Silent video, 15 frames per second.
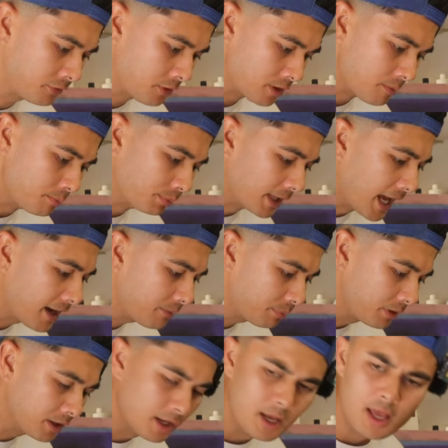throw the black
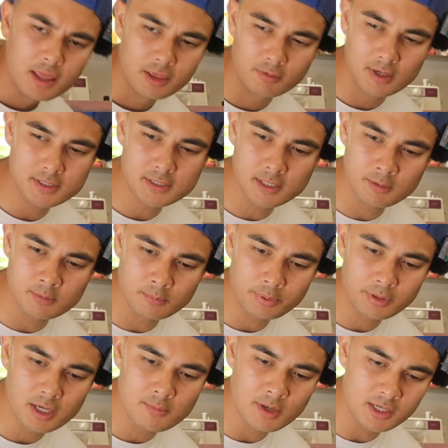print. The rest of them are
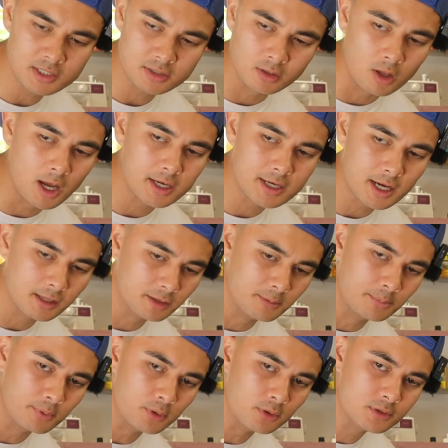pretty much light
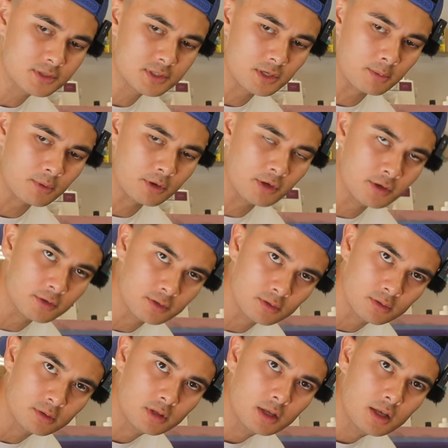colored boards. So I'm gonna
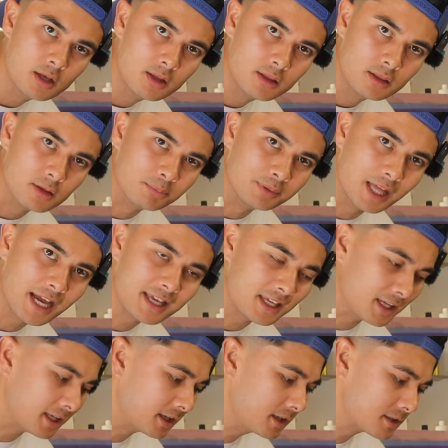do the black
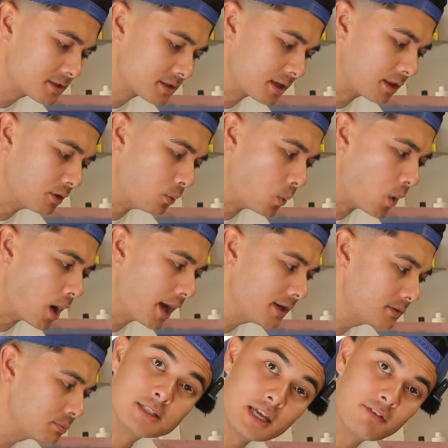ink instead of the white.
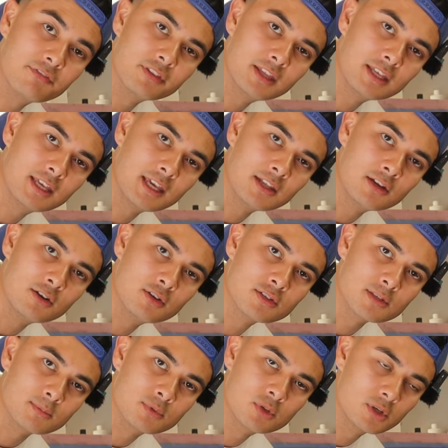Definitely keen to do
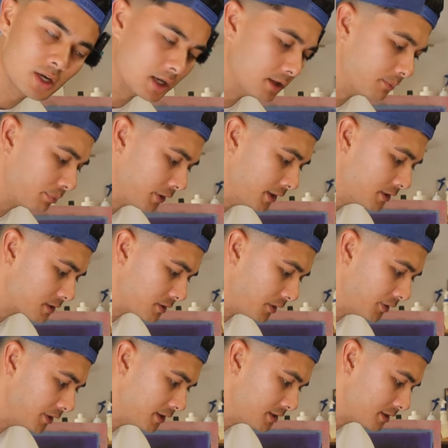some two color prints
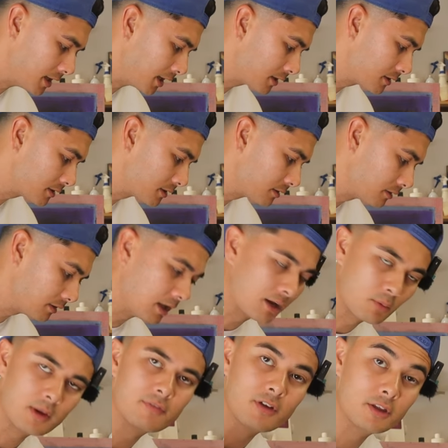on these decks.
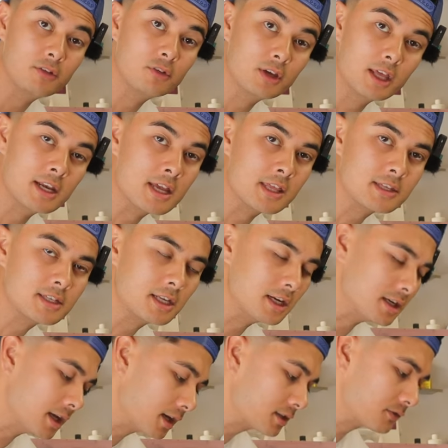Like if I do get another set
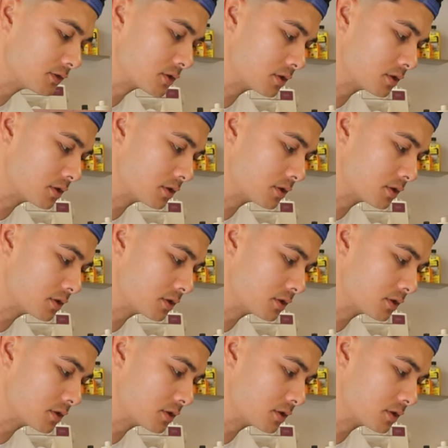of decks for